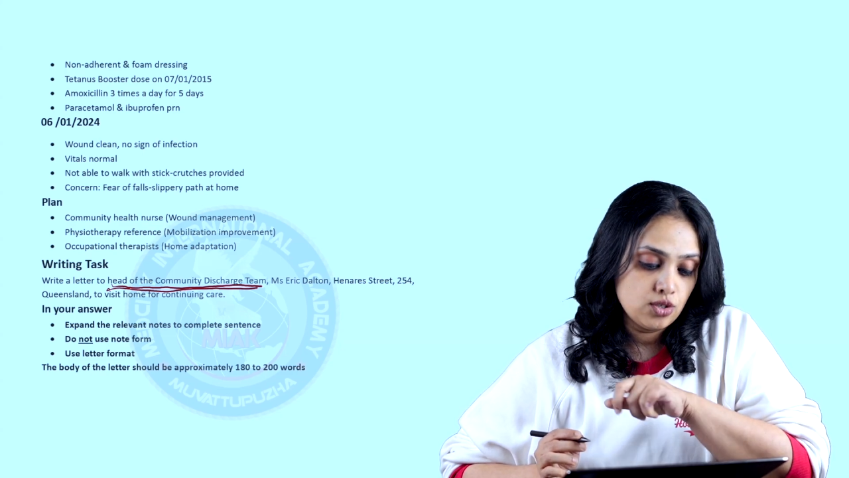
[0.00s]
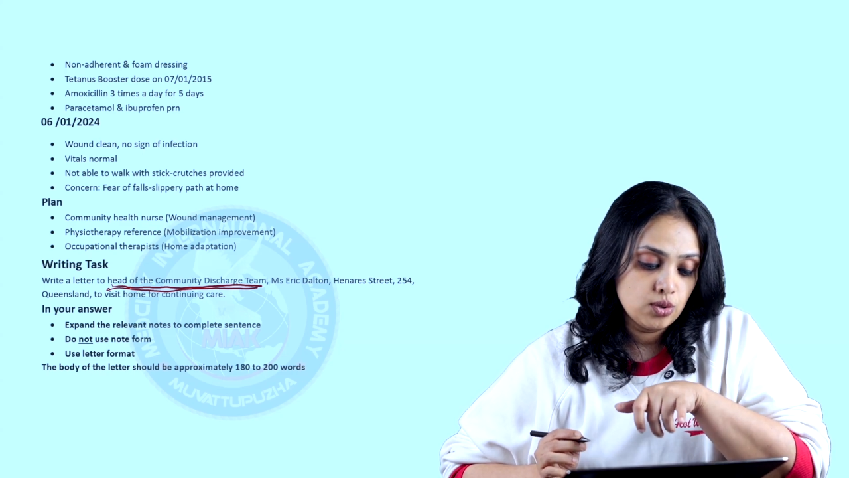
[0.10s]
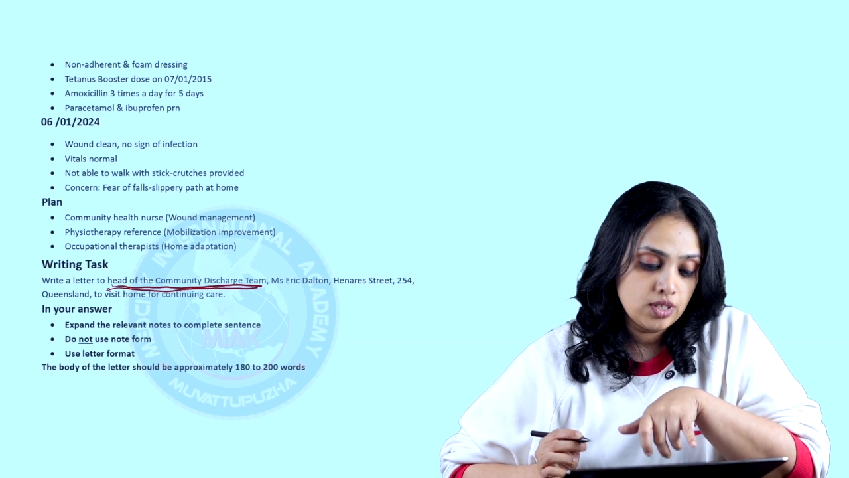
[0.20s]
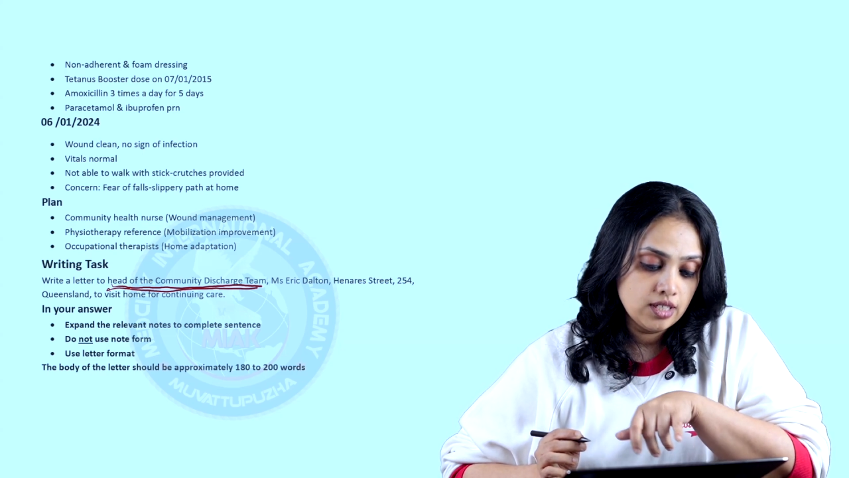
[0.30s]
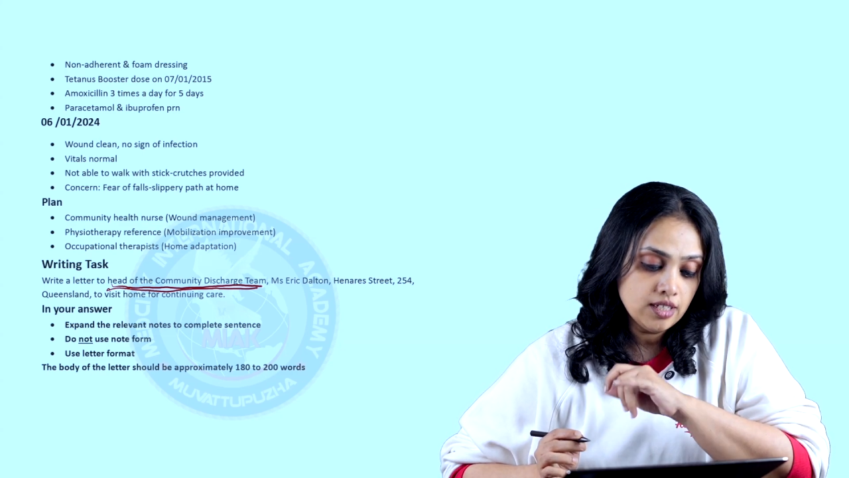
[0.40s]
So
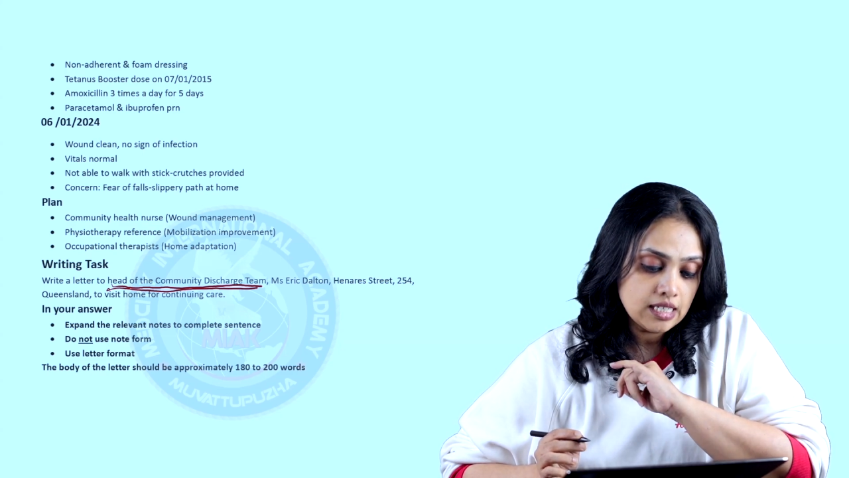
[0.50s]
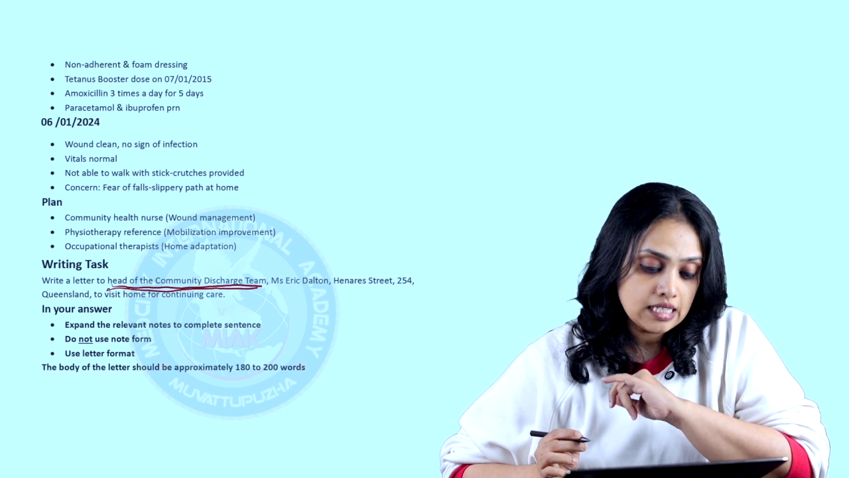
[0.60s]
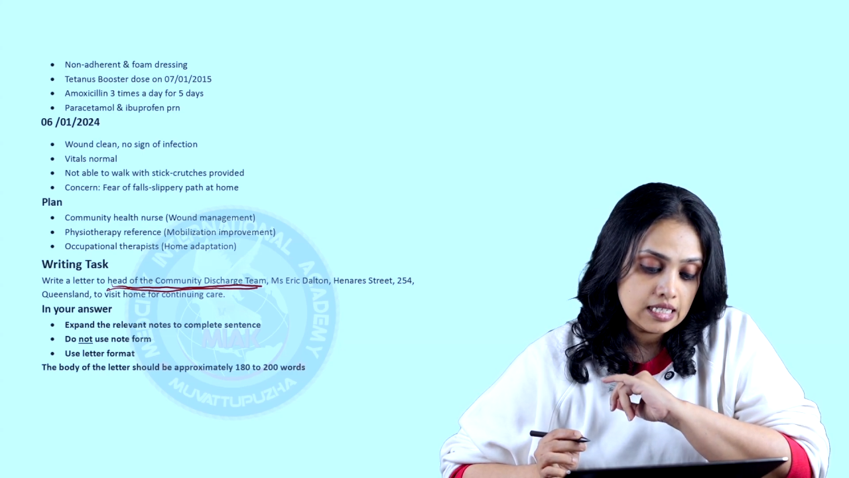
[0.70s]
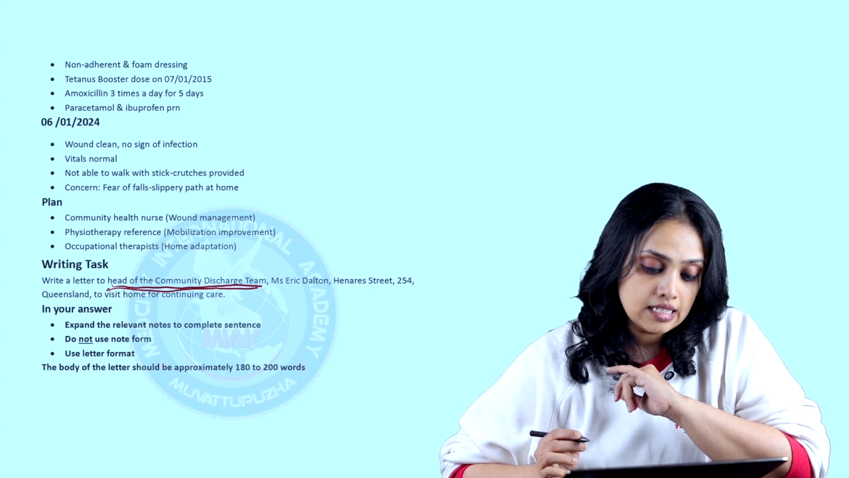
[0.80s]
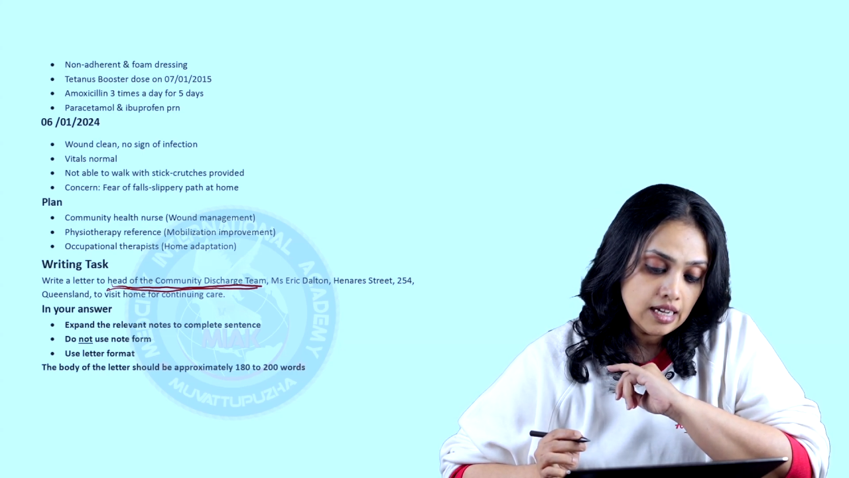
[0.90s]
here
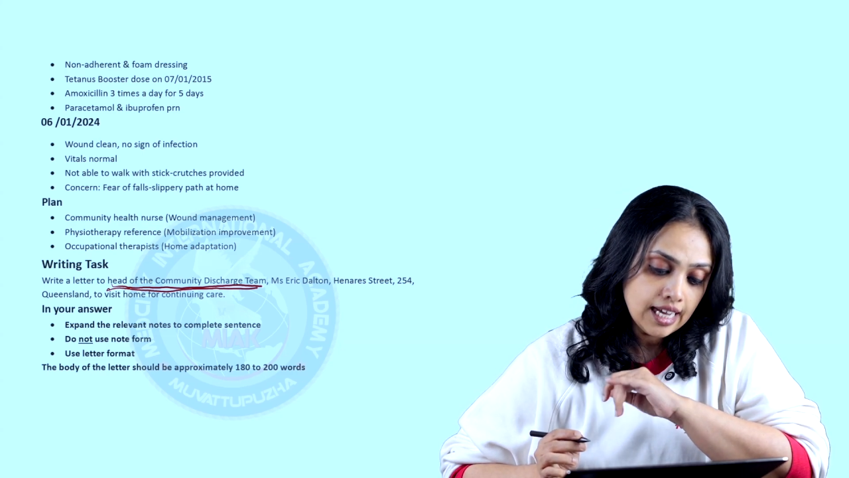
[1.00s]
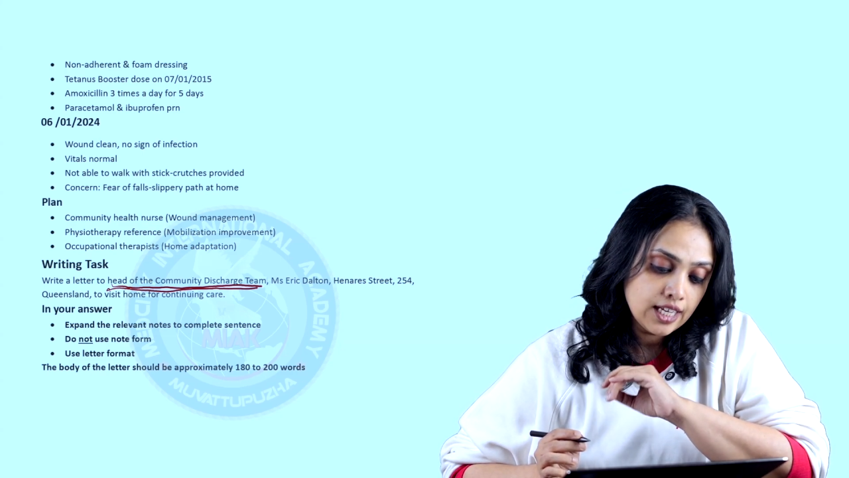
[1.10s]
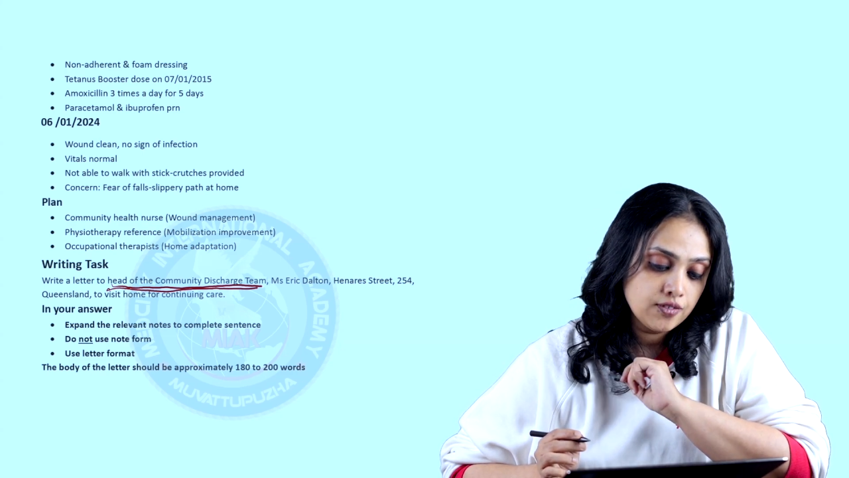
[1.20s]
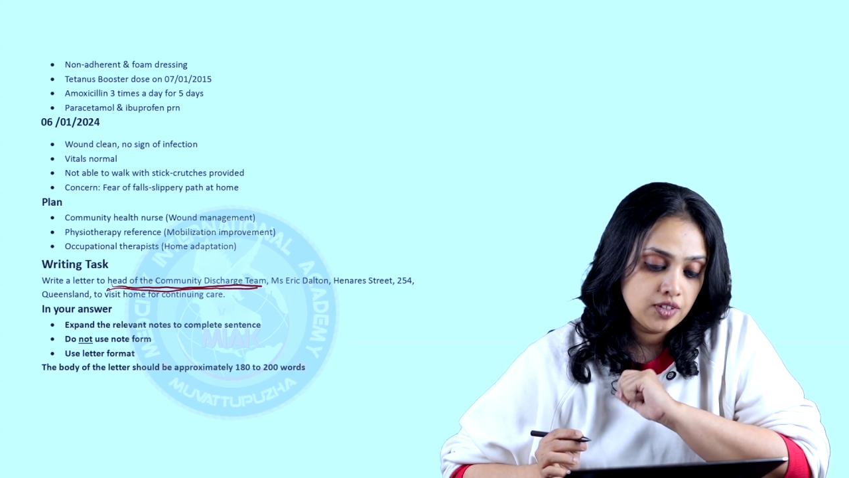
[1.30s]
it is the head of